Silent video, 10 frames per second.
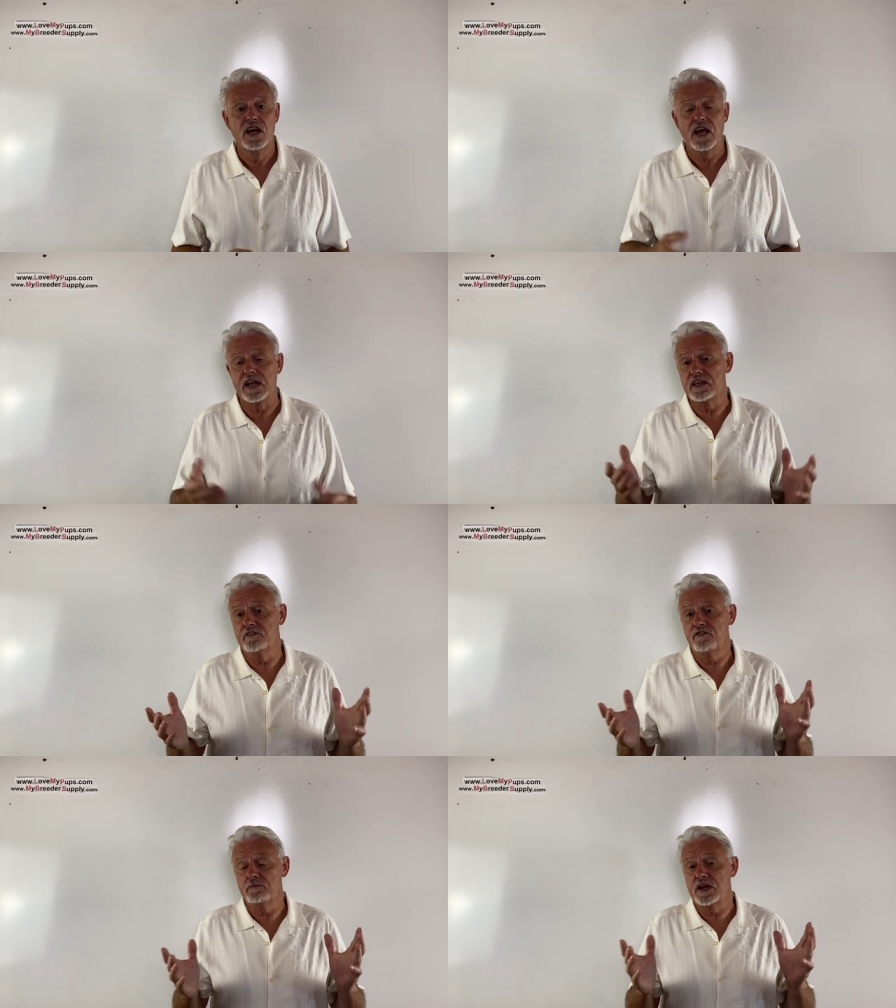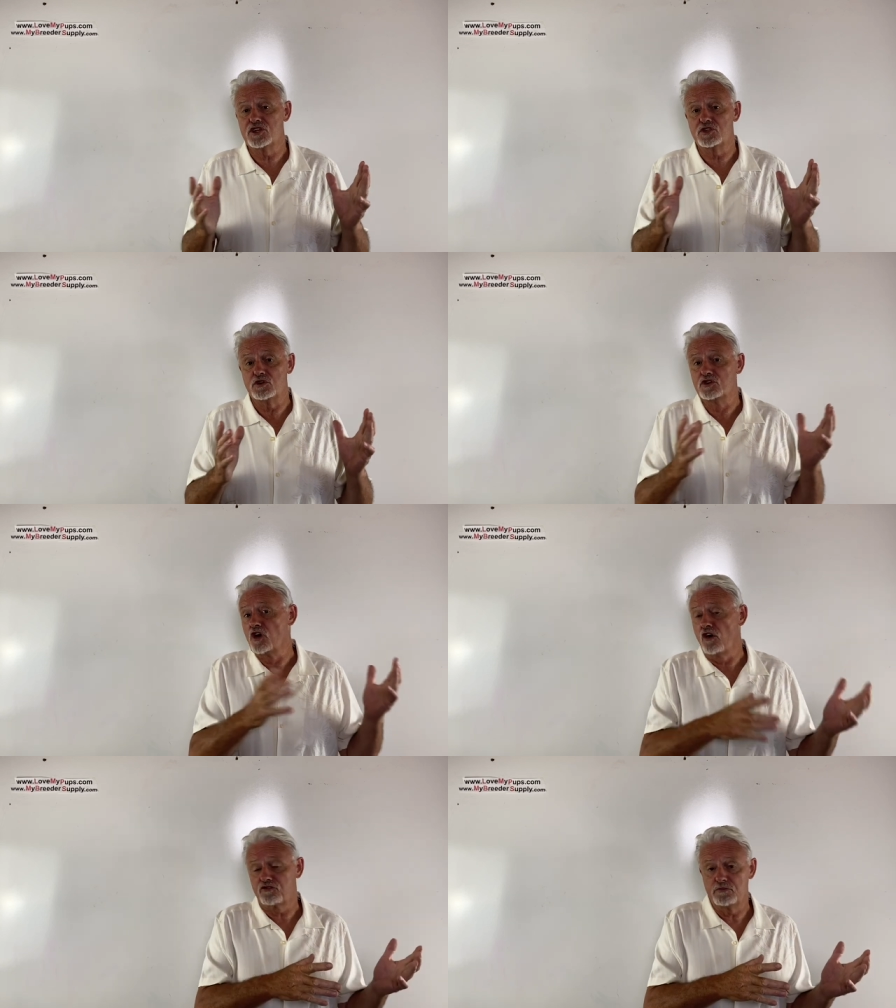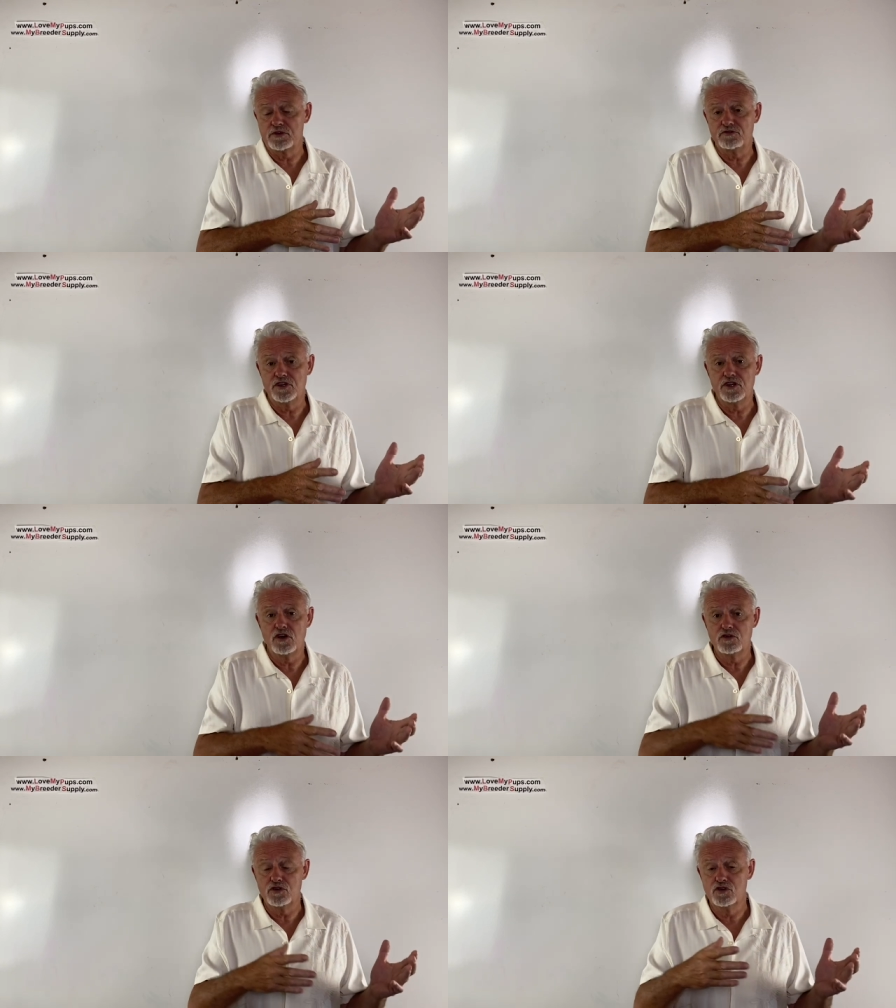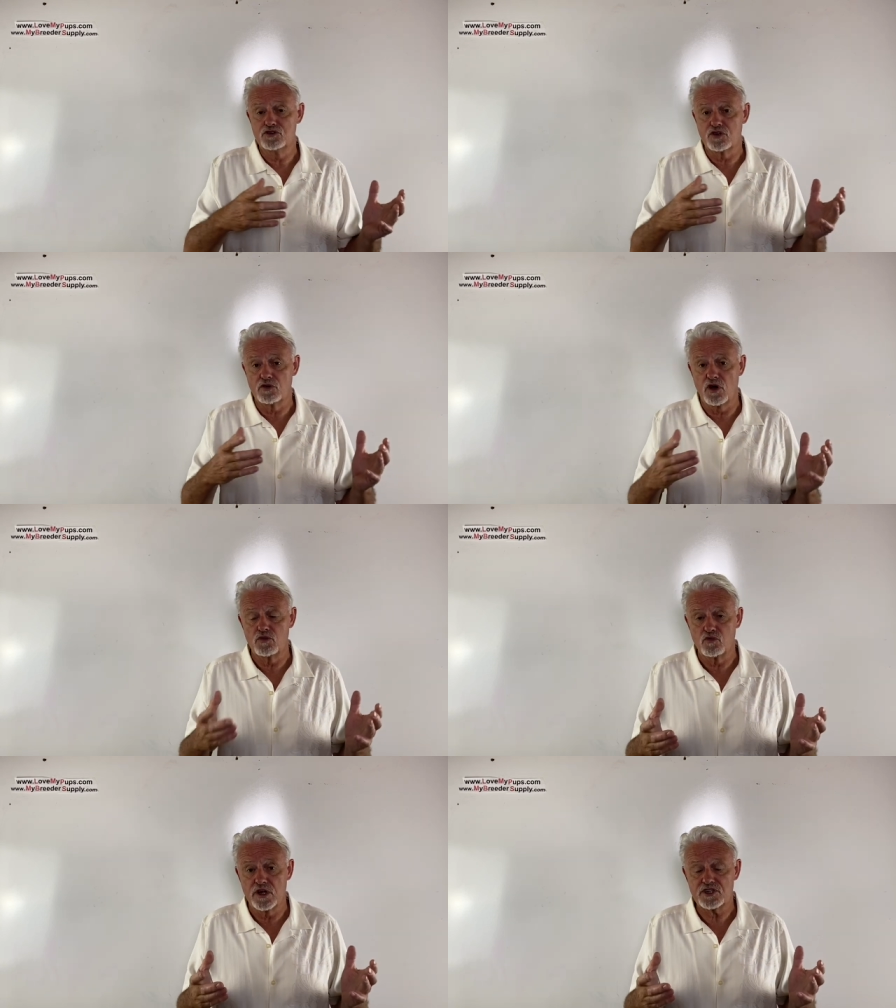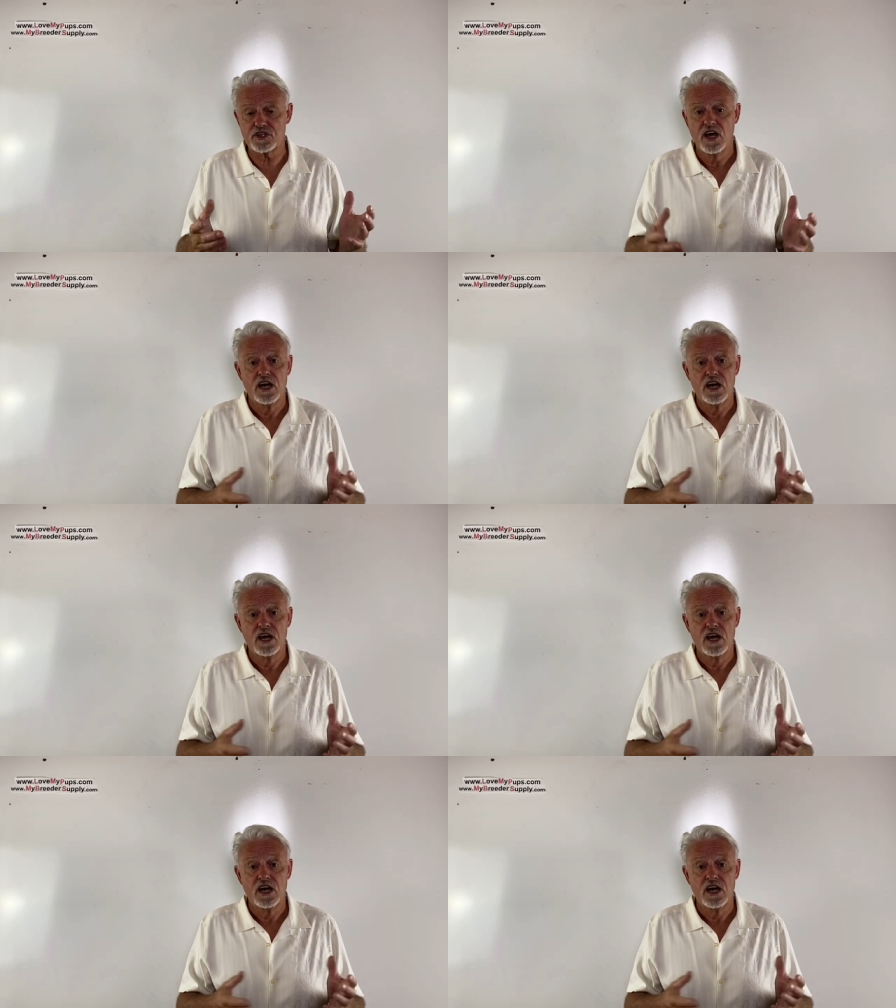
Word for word: Any information that you got from this video, use at your own risk.